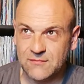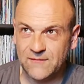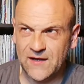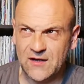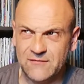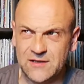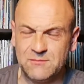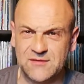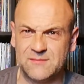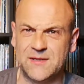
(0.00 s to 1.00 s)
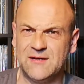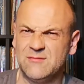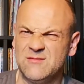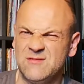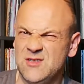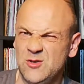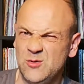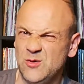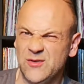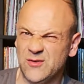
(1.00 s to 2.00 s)
I think I've only missed about 2
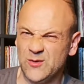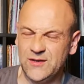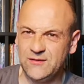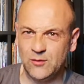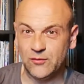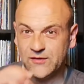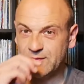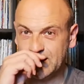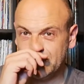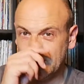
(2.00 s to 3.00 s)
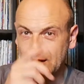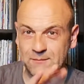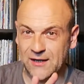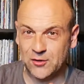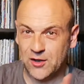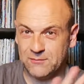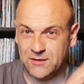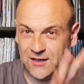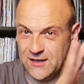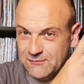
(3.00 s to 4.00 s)
or 3 or something. I've been going back on
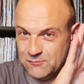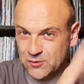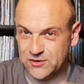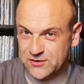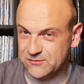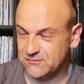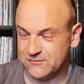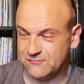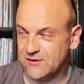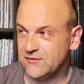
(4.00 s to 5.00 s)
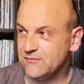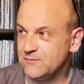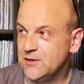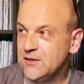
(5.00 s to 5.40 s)
iPlayer and watching the rest of them.